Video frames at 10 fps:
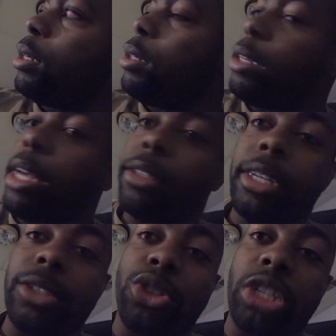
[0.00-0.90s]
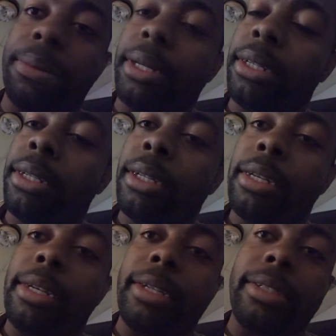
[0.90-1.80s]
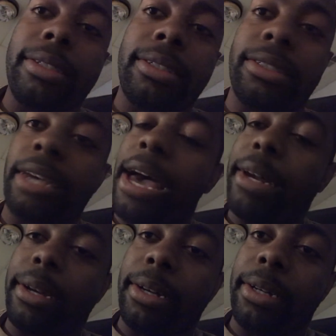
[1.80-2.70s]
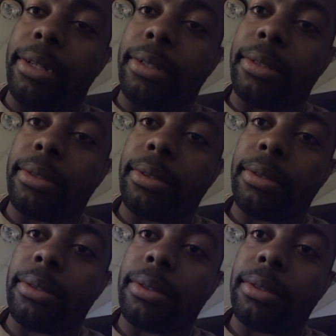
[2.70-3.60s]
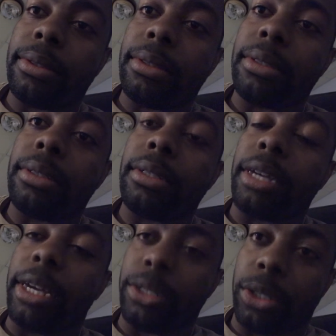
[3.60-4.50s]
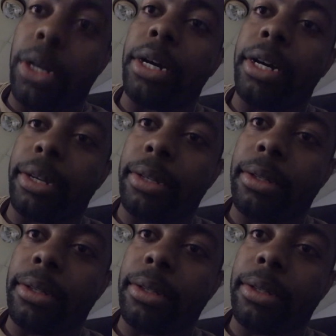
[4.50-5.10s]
Yes, ladies and gentlemen, Scott Hall is gone.